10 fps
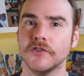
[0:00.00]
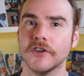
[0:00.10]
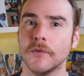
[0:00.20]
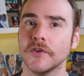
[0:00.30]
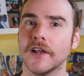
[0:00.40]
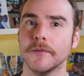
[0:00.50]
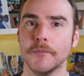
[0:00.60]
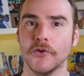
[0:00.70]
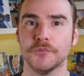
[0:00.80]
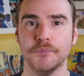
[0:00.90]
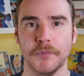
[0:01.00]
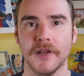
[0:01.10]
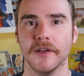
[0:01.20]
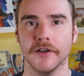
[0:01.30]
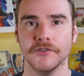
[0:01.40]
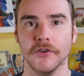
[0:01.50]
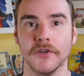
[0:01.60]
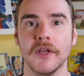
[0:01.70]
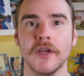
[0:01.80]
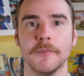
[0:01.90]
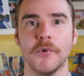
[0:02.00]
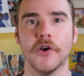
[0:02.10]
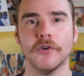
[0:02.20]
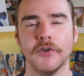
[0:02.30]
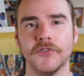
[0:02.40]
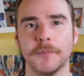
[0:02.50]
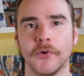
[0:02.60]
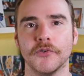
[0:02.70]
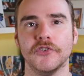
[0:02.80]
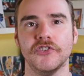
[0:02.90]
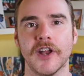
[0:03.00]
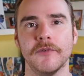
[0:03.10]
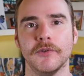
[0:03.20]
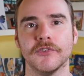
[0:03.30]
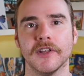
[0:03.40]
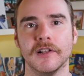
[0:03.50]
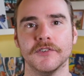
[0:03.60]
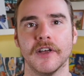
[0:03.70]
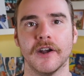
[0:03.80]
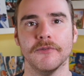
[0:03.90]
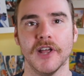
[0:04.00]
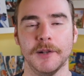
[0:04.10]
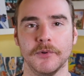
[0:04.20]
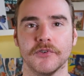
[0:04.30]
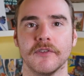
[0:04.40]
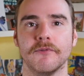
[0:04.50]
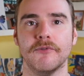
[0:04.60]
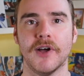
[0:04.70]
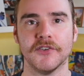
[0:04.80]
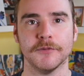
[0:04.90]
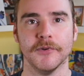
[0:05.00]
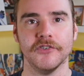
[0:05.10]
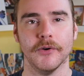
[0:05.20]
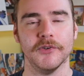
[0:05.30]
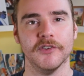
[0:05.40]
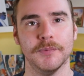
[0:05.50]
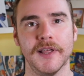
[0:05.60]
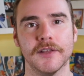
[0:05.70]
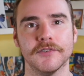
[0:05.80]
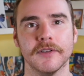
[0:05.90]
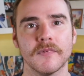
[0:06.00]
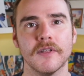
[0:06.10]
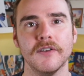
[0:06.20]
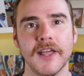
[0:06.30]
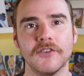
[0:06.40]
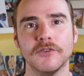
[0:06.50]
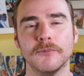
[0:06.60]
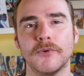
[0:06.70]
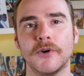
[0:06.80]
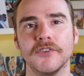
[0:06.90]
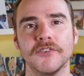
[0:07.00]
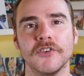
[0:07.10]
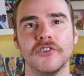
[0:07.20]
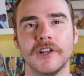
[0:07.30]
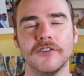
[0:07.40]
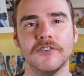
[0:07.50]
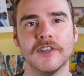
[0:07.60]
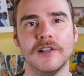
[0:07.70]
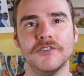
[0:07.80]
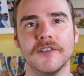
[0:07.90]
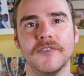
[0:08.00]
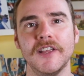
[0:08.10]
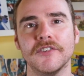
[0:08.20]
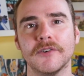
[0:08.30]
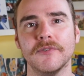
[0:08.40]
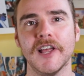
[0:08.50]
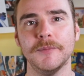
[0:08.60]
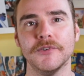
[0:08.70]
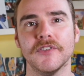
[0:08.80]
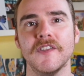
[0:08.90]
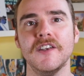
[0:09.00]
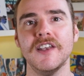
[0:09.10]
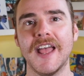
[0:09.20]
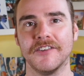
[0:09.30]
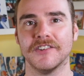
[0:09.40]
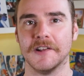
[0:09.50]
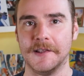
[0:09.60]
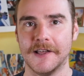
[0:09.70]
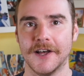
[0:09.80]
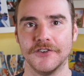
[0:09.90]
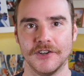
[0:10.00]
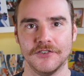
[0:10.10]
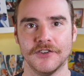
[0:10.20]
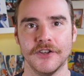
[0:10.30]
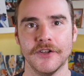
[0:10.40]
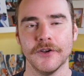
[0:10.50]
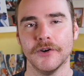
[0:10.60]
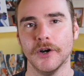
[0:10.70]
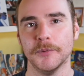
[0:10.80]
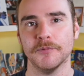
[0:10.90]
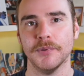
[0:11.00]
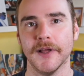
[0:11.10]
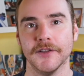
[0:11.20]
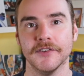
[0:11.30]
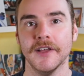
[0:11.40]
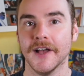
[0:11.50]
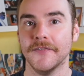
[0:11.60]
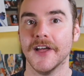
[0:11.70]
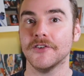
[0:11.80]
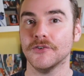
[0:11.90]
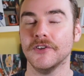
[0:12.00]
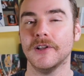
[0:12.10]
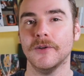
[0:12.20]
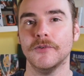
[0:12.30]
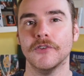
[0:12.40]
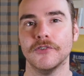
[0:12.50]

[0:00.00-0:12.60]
don't, and most big guys don't. But across the board, general skills are available to the vast majority of players. Next up for us is agility skills, and these are available to the next largest group of players, and that does include the